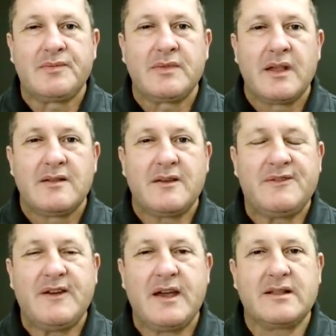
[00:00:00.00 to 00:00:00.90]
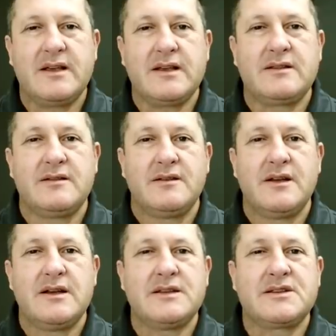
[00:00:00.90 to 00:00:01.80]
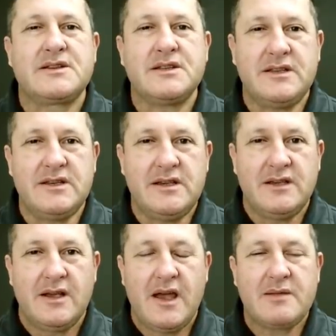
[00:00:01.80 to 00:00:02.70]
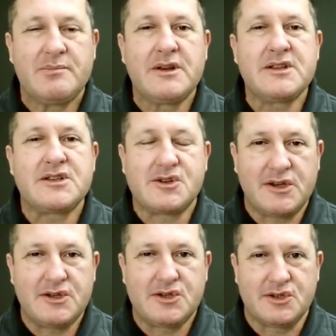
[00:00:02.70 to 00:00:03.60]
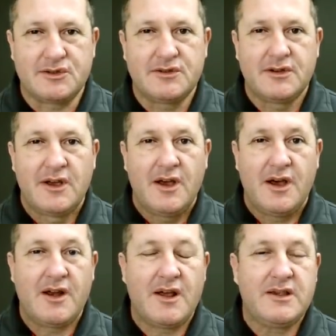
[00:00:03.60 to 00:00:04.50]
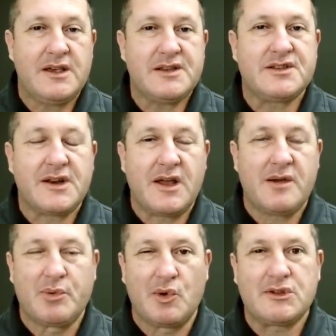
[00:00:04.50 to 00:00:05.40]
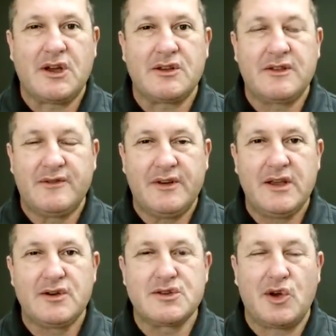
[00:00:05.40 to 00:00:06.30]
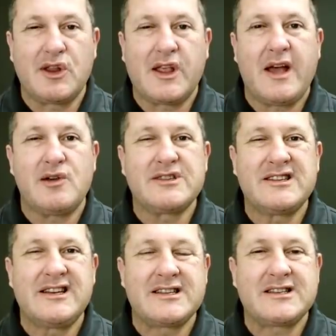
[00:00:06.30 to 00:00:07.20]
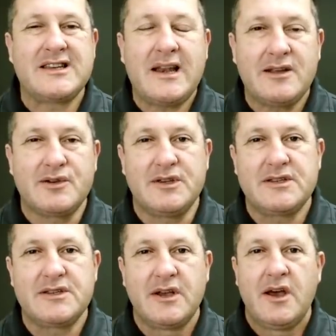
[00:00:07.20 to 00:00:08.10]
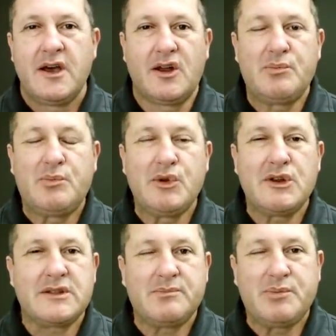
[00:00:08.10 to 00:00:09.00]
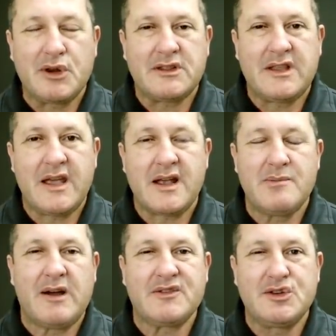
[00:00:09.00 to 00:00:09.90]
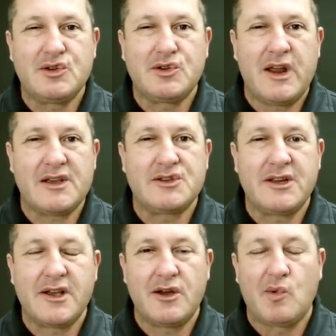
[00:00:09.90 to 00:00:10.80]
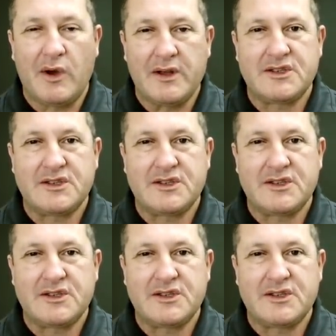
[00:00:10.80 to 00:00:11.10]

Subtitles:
The fact that a city administration, and yesterday I brought out the videos on councillor salaries, and I'll put a tag above so you can actually go and watch the